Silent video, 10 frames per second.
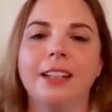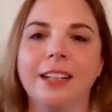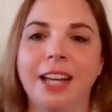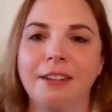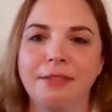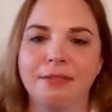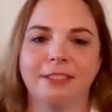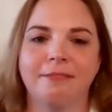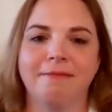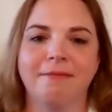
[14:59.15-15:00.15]
life.
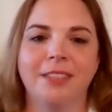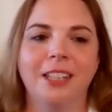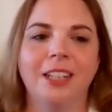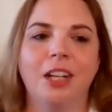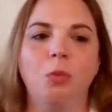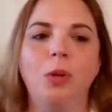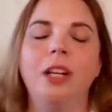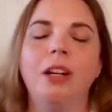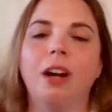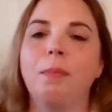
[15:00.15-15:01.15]
And
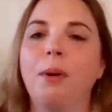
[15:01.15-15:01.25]
we are